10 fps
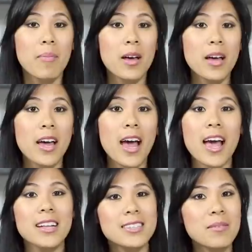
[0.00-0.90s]
But I
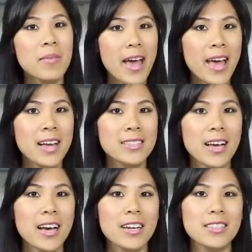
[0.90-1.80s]
had some eggs
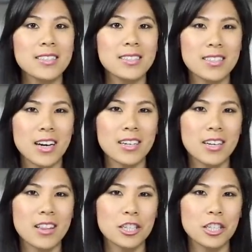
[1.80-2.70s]
that kind of stuck
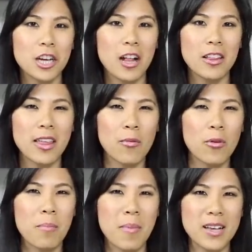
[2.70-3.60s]
to the shell and they
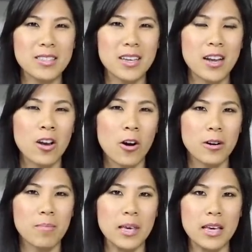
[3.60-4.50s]
were messy and
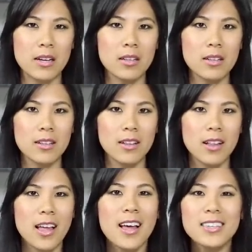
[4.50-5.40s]
hard to peel.
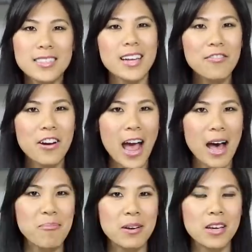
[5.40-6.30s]
Has that ever
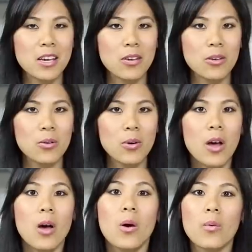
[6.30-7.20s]
happened to you?
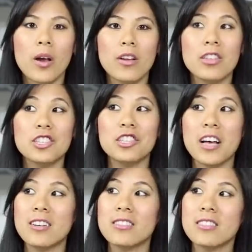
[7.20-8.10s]
Where the
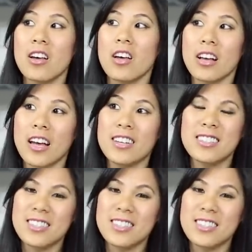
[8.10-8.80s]
shells kind of